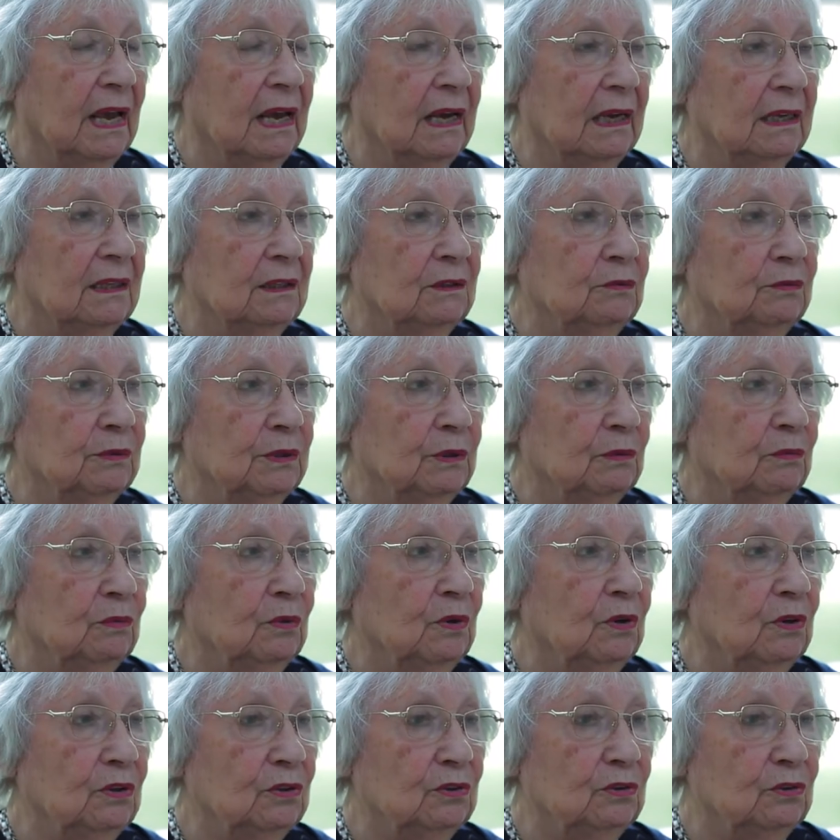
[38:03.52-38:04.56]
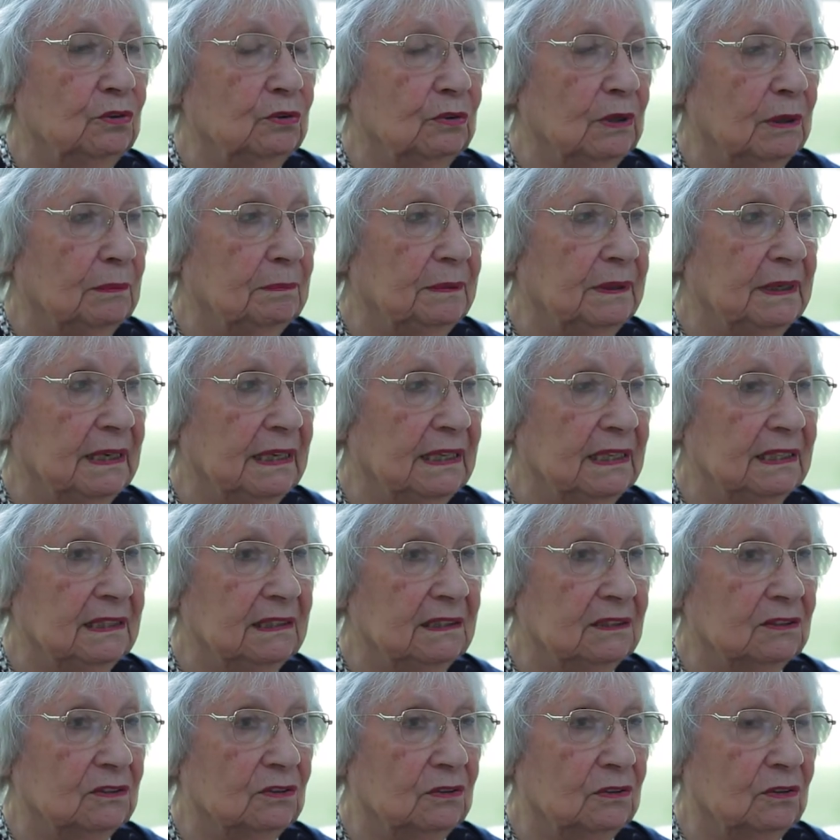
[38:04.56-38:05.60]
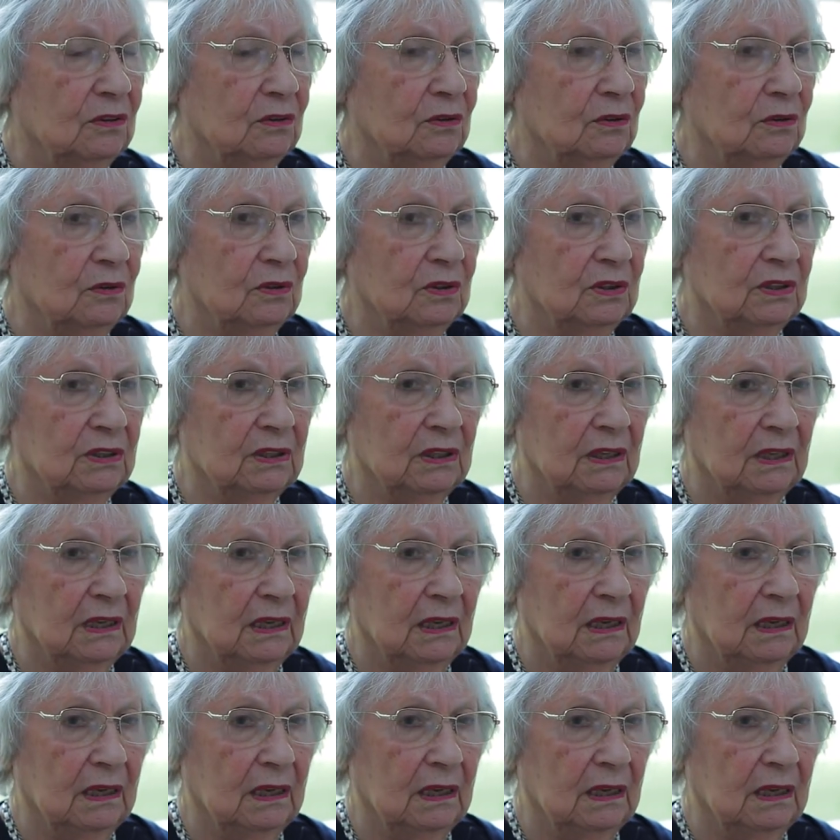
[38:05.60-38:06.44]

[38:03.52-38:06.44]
And we walked to a place called